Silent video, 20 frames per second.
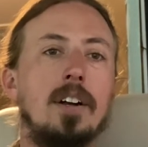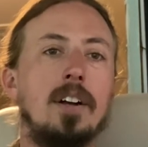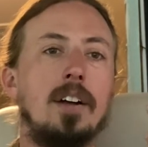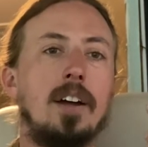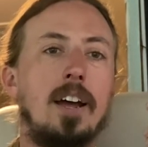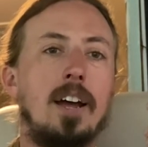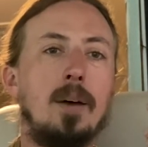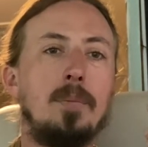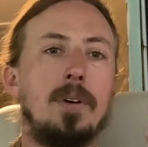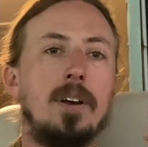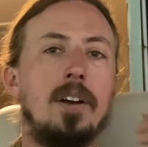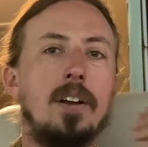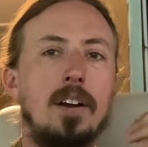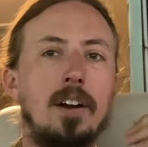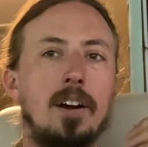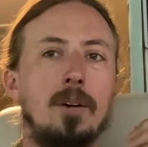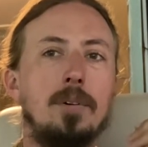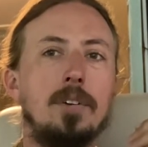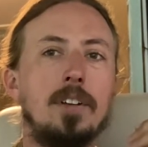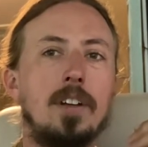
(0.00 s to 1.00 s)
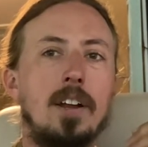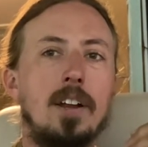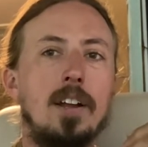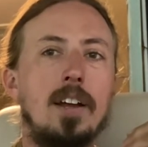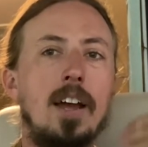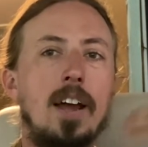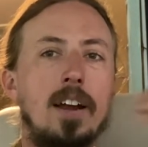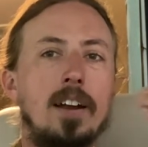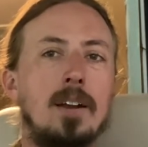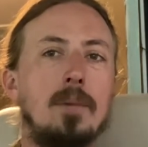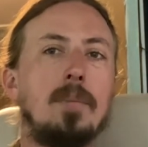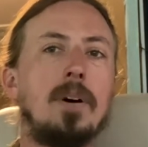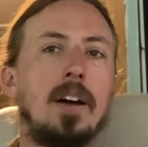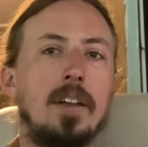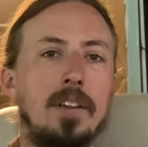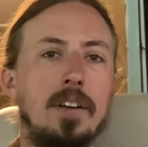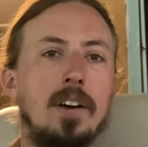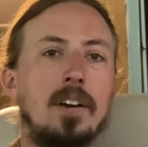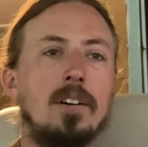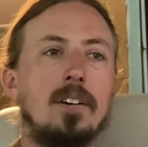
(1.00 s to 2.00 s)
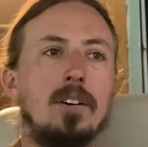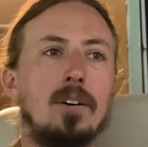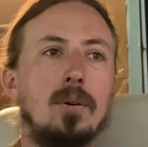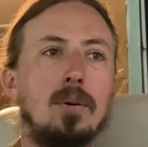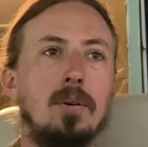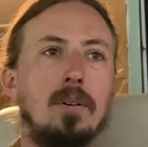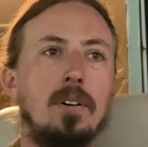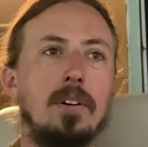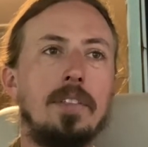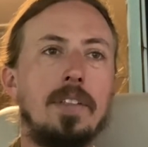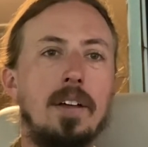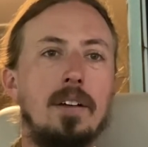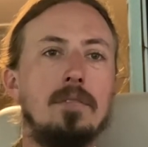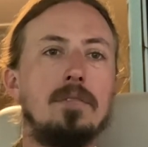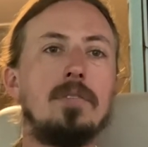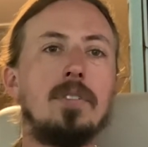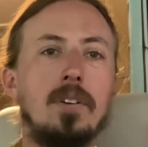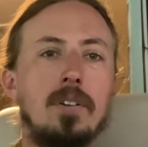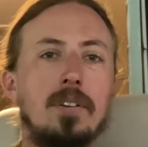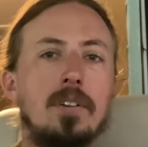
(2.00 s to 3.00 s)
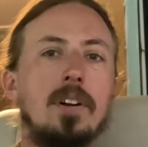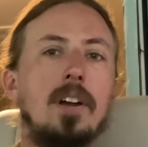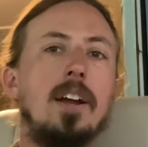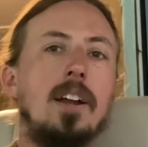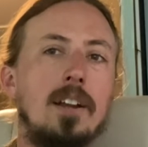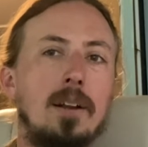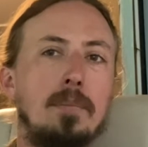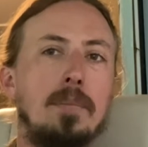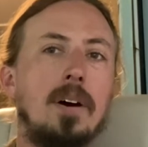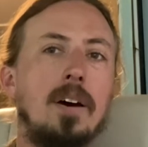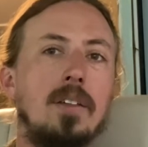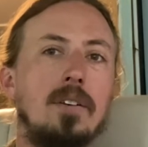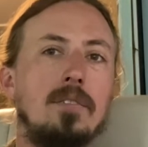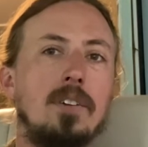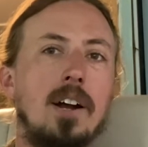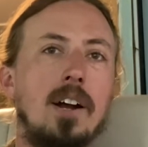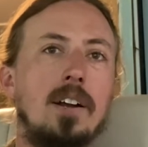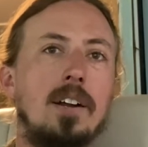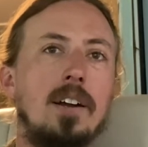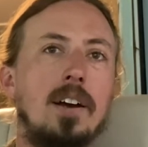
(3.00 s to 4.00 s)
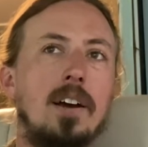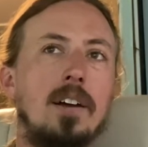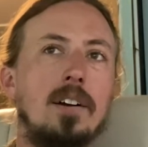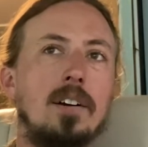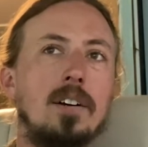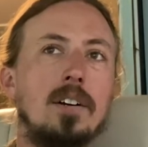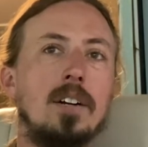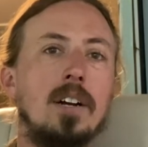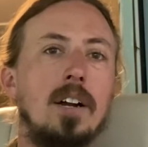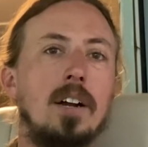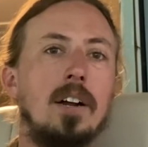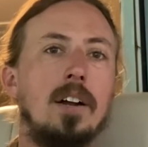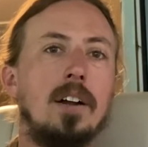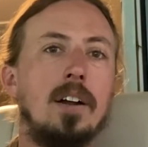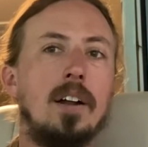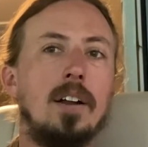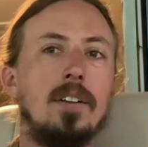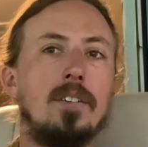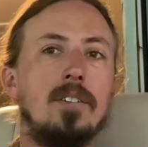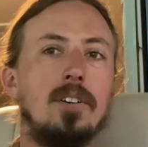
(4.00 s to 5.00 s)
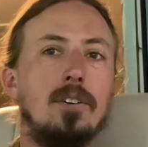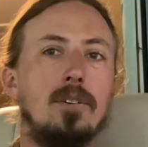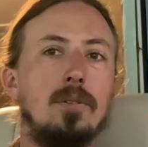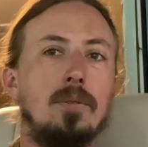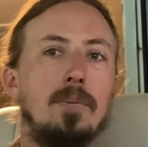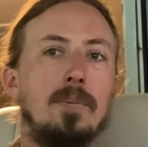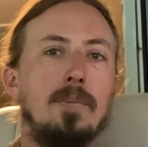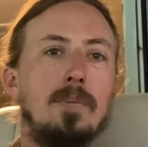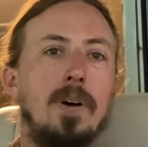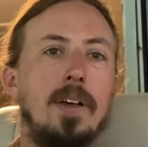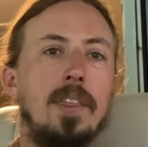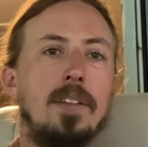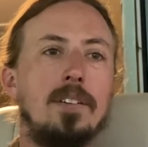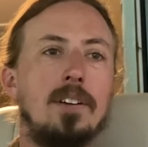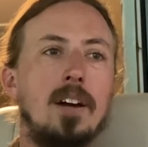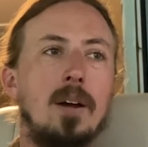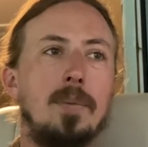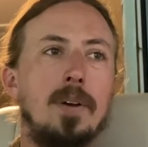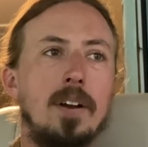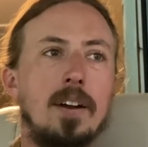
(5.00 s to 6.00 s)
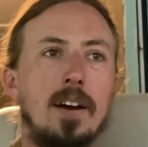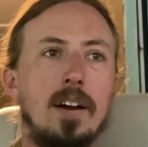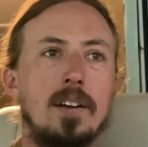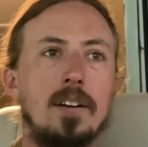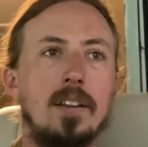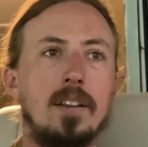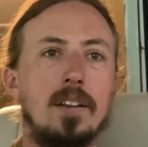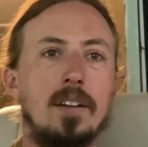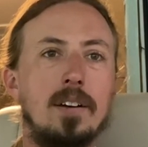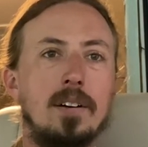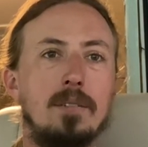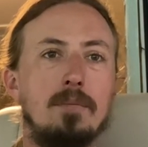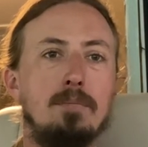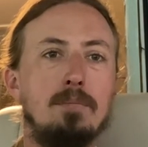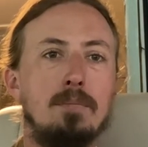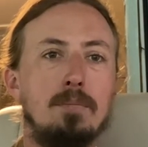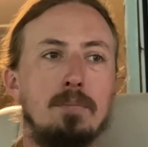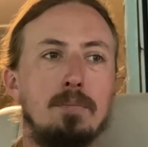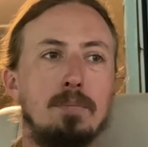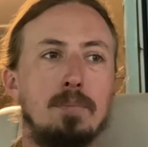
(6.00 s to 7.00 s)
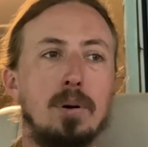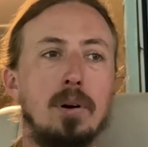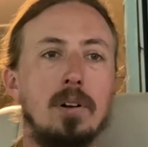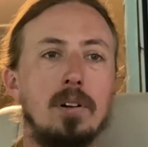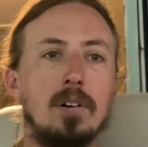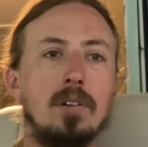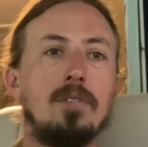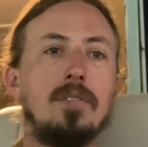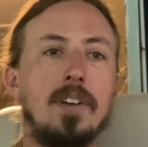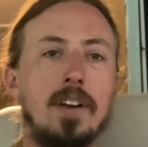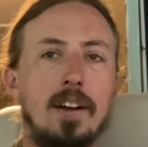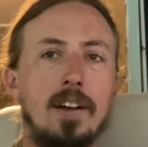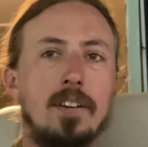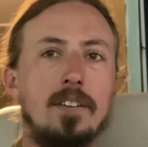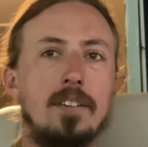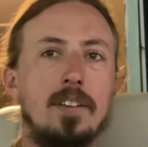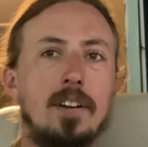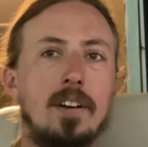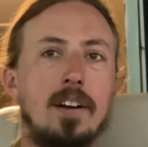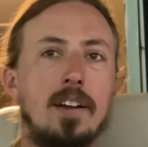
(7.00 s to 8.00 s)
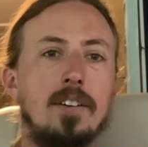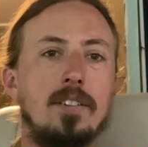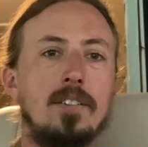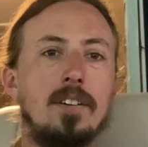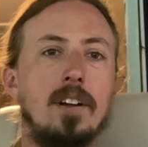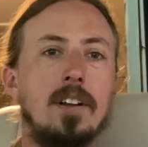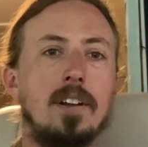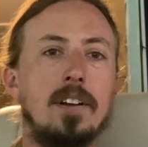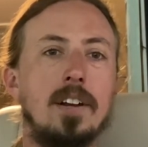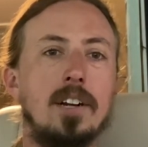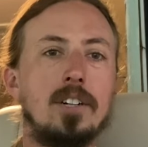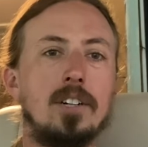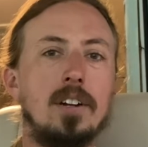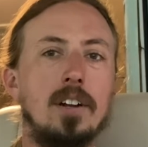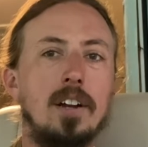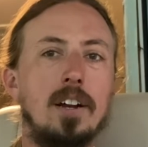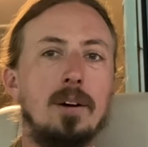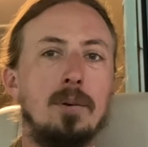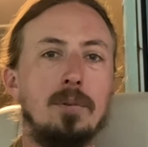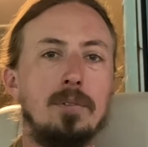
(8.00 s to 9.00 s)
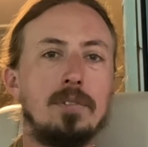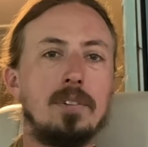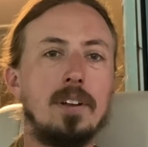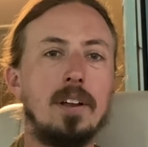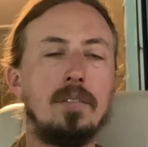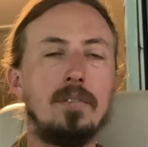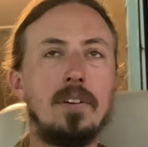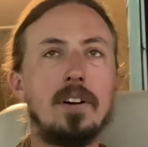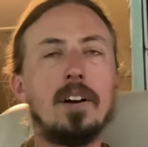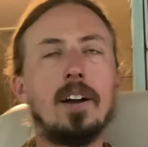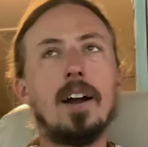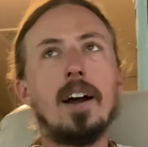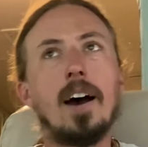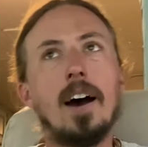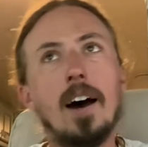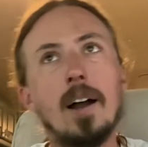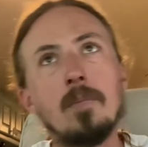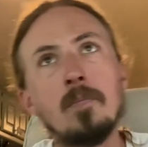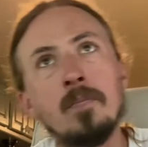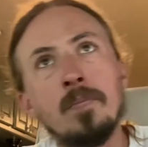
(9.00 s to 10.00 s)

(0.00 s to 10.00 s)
ambient air was getting heated by the intercooler, then further heated by the radiator, and so by the time it got to the puller fans that I installed initially, it was really very hot.